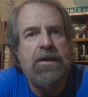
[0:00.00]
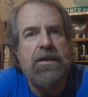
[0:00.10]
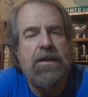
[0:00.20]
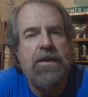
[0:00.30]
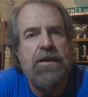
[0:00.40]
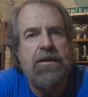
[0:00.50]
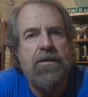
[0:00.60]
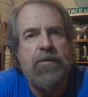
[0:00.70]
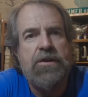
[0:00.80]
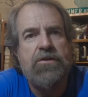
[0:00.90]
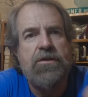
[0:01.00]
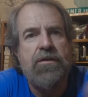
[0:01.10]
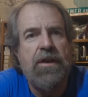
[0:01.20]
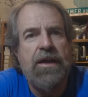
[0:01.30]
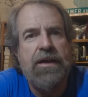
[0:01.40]
and uh, make sure you
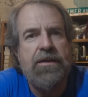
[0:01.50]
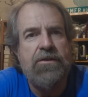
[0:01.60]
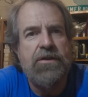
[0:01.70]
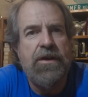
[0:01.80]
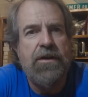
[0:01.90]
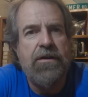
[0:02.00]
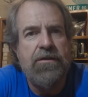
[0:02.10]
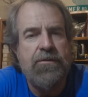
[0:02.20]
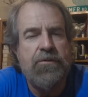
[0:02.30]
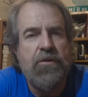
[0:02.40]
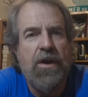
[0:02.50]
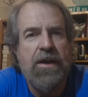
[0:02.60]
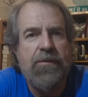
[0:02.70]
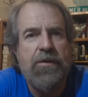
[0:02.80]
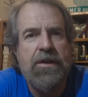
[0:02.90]
like, share,
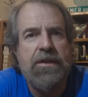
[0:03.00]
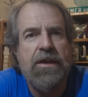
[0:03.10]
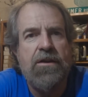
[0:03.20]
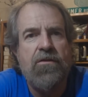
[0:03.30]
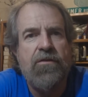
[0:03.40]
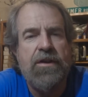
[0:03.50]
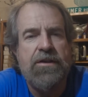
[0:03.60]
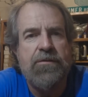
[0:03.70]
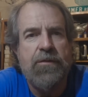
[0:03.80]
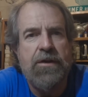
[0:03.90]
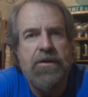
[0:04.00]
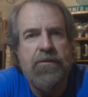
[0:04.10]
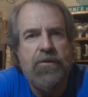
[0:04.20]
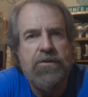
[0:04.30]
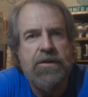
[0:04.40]
subscribe, and hit that notification bell,
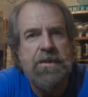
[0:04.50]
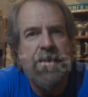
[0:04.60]
and we'll see you next